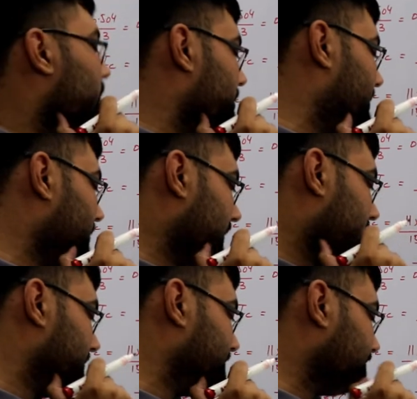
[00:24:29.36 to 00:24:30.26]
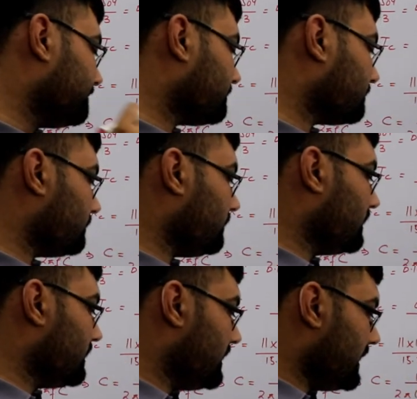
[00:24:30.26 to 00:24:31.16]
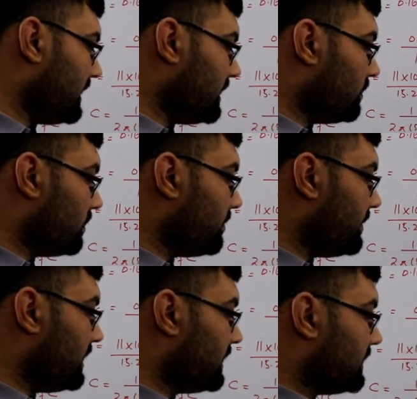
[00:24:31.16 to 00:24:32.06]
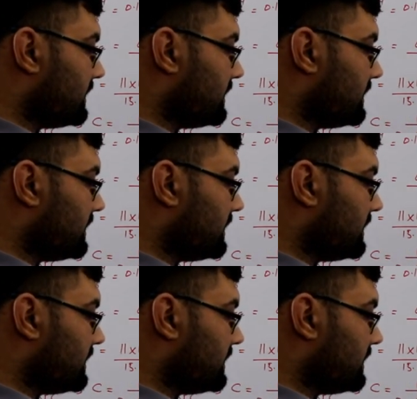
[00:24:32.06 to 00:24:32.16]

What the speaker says: would be what? The angle would be